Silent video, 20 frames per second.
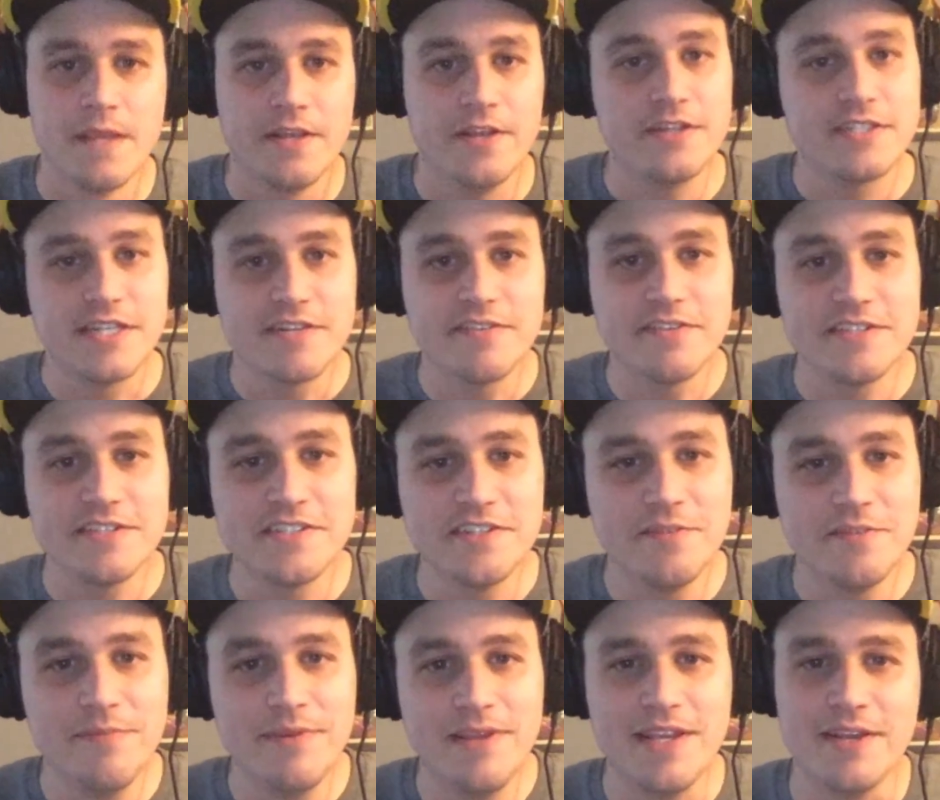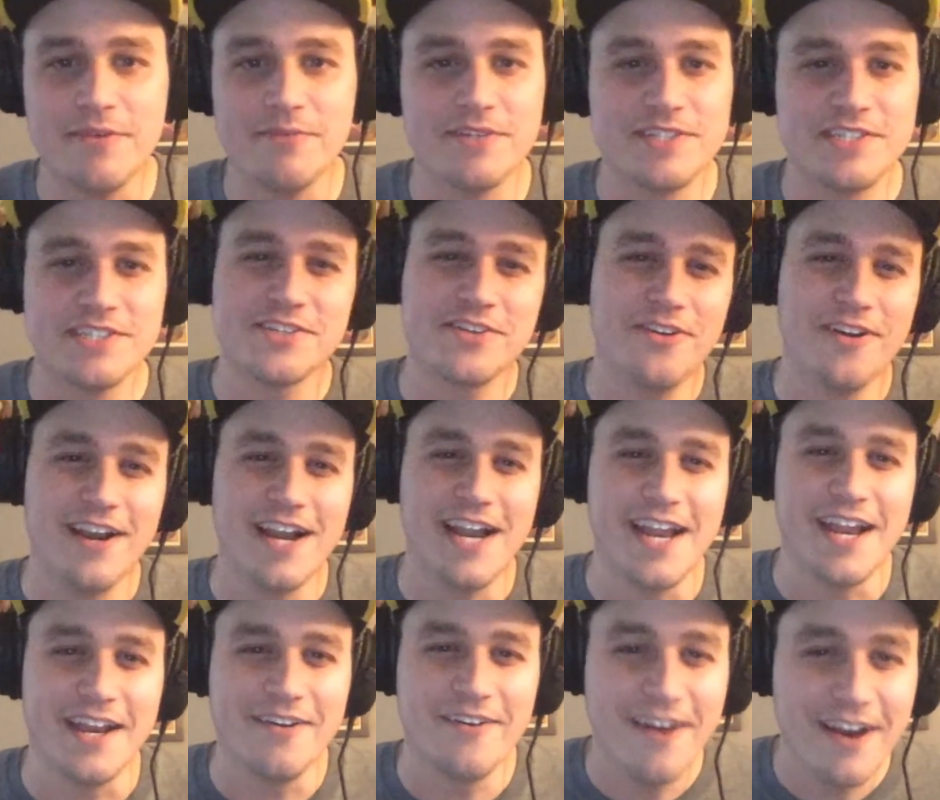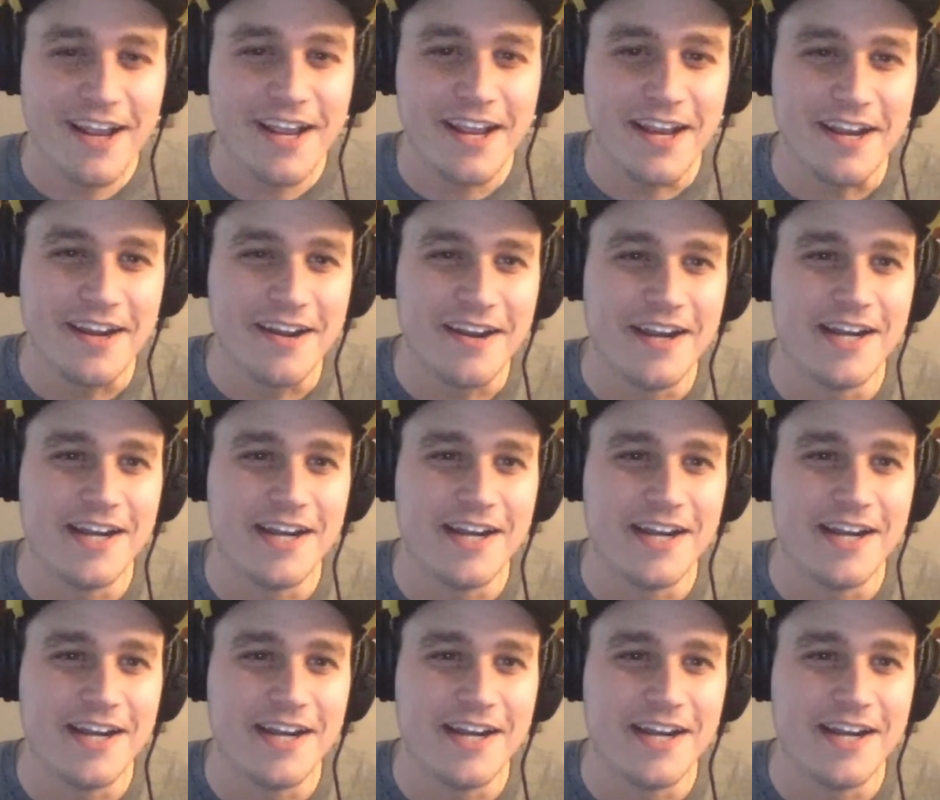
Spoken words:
You just have to listen to me, which is great, right?